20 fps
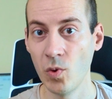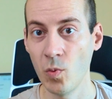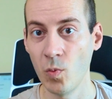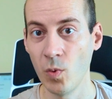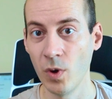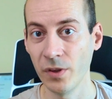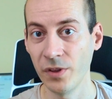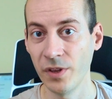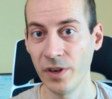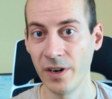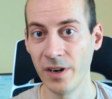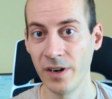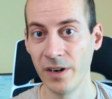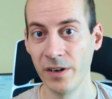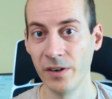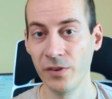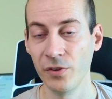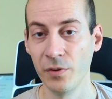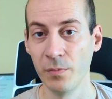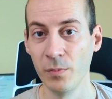what
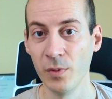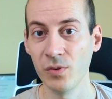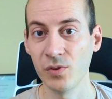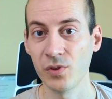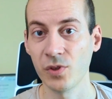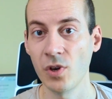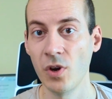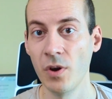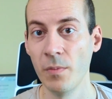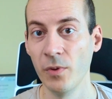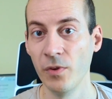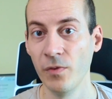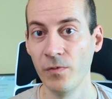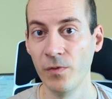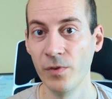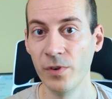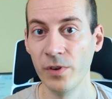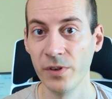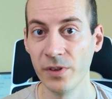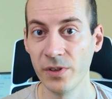are the most common
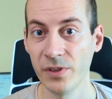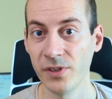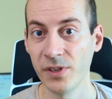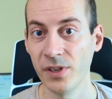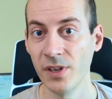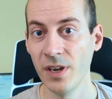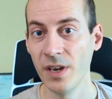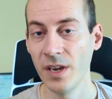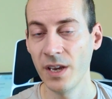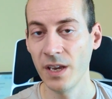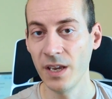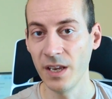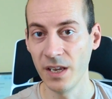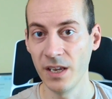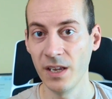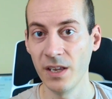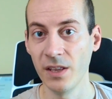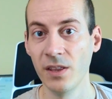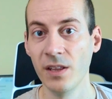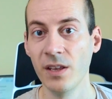words
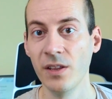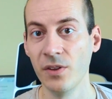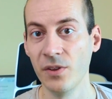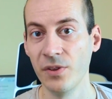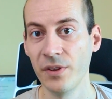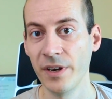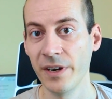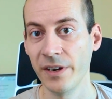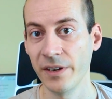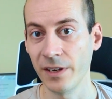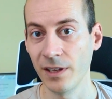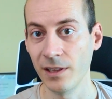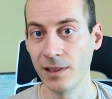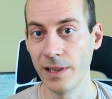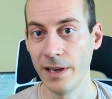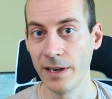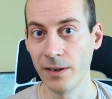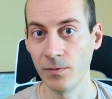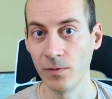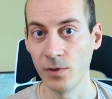in the target
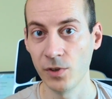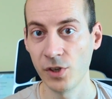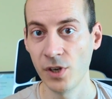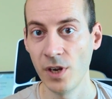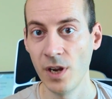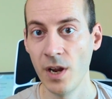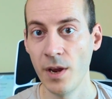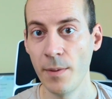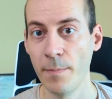language.